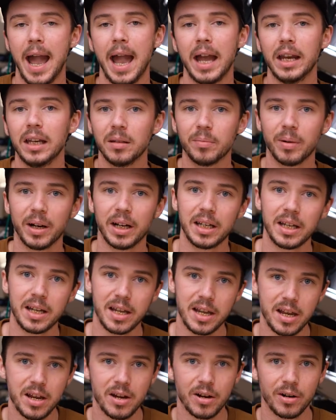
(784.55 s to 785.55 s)
anybody
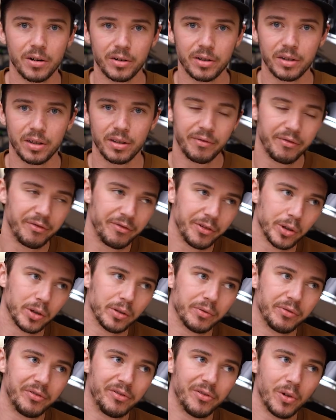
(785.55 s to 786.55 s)
hears the
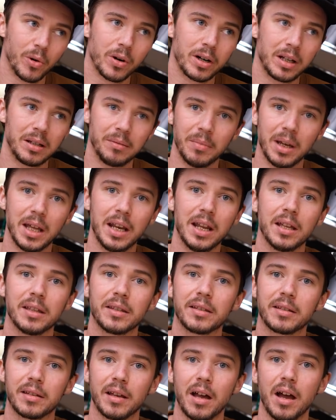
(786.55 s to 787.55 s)
full 40
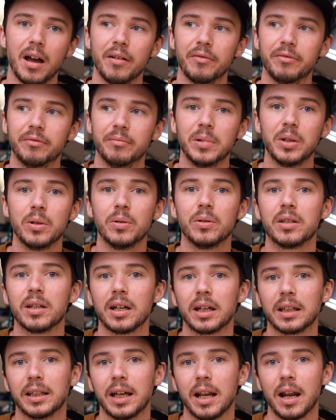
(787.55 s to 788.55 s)
minutes of
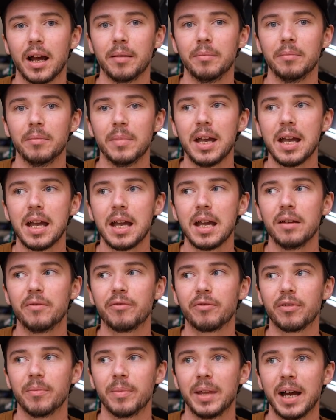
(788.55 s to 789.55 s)
music that I made
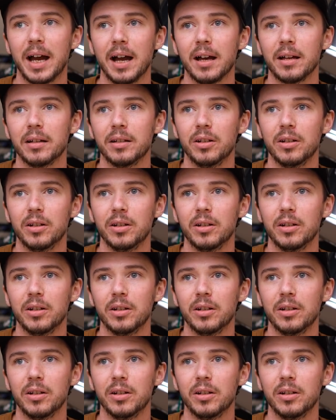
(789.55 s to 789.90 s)
from that,